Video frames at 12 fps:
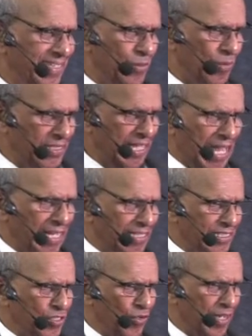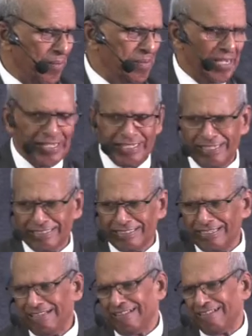Your talents, your
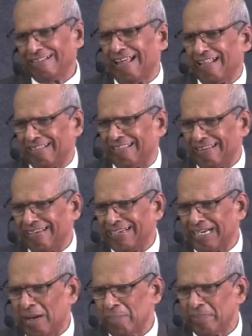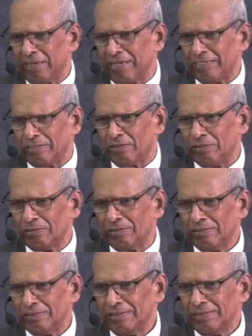abilities, nothing compared to